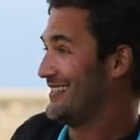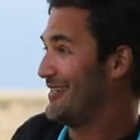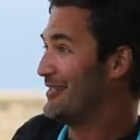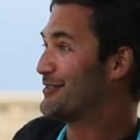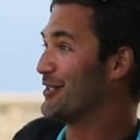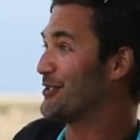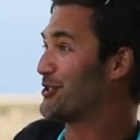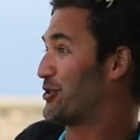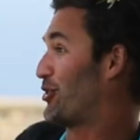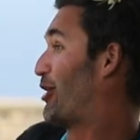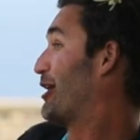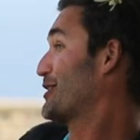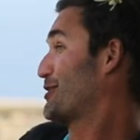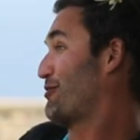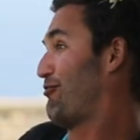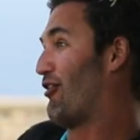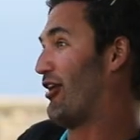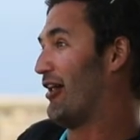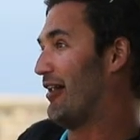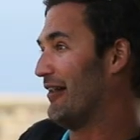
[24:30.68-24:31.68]
It's a
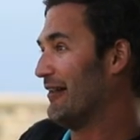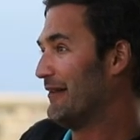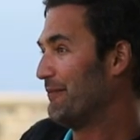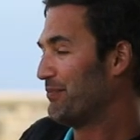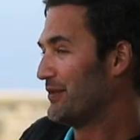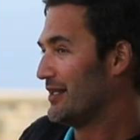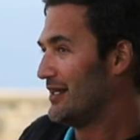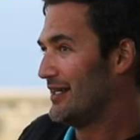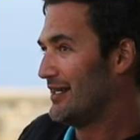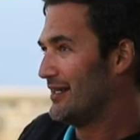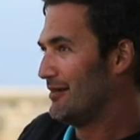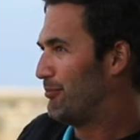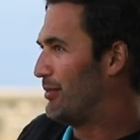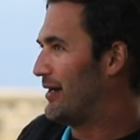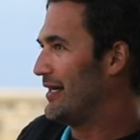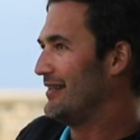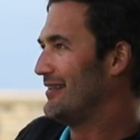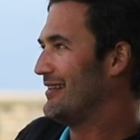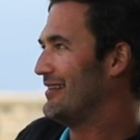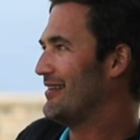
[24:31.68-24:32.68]
trust fall.
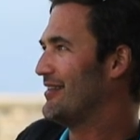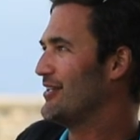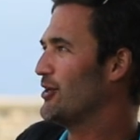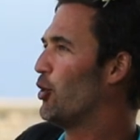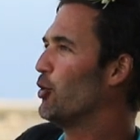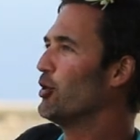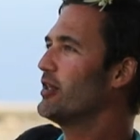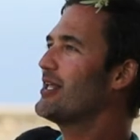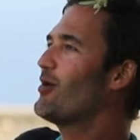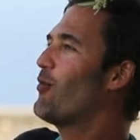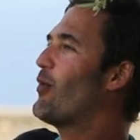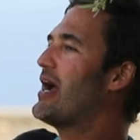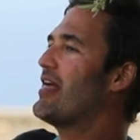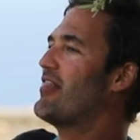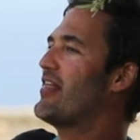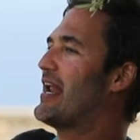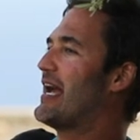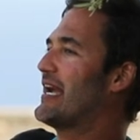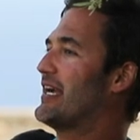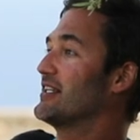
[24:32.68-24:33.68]
But the only way
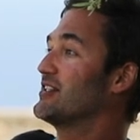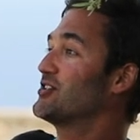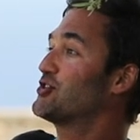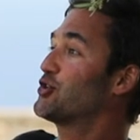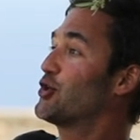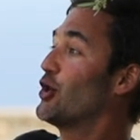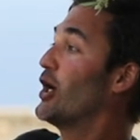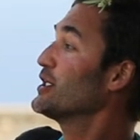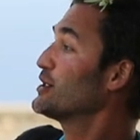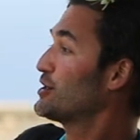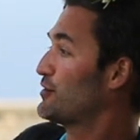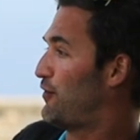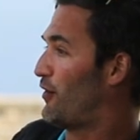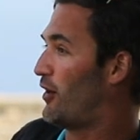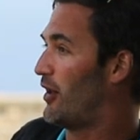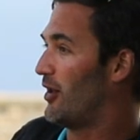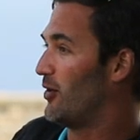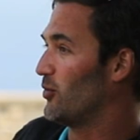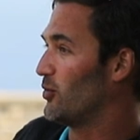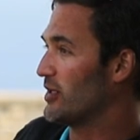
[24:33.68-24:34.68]
that I could trust
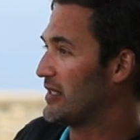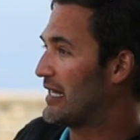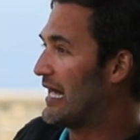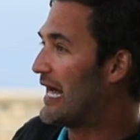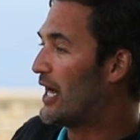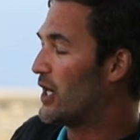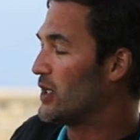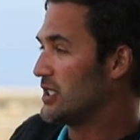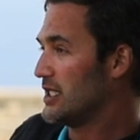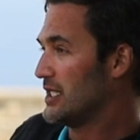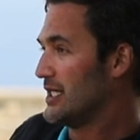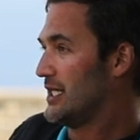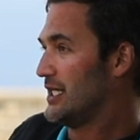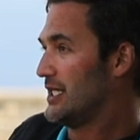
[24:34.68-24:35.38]
fall without